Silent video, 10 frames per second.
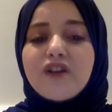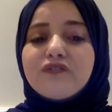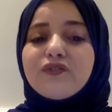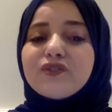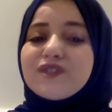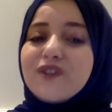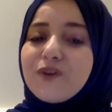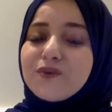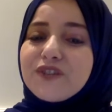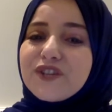for
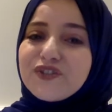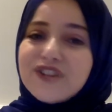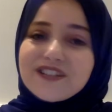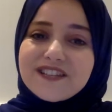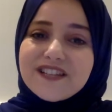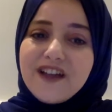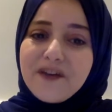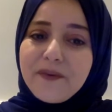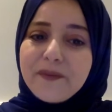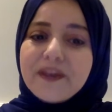Saudi
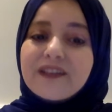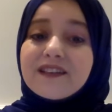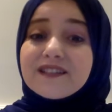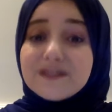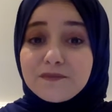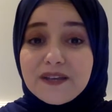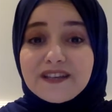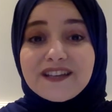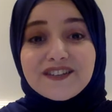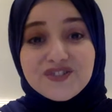Hejazi-Arabic
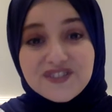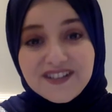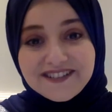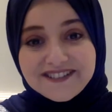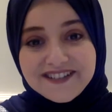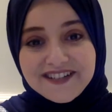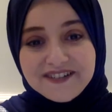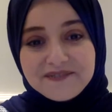speaking children.